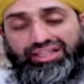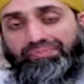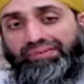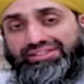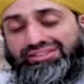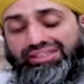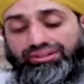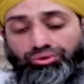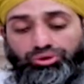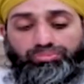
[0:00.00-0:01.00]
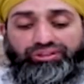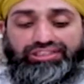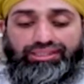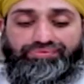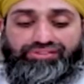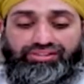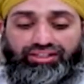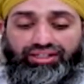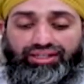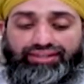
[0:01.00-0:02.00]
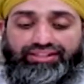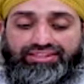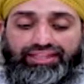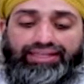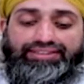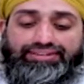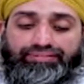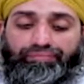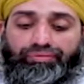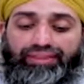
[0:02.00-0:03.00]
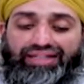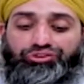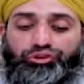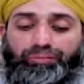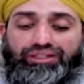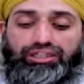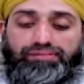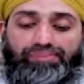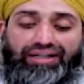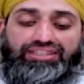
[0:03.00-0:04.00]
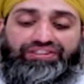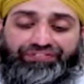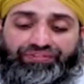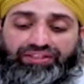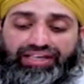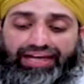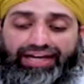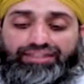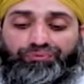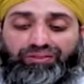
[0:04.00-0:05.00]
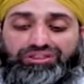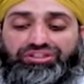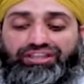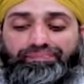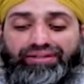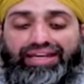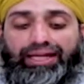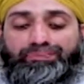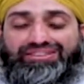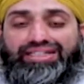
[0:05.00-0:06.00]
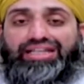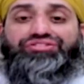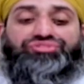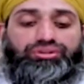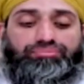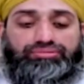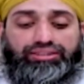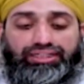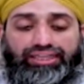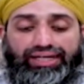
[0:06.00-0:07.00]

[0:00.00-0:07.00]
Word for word: It means that, O Muslims, the things that you've been commanded for and what you have been abstained from,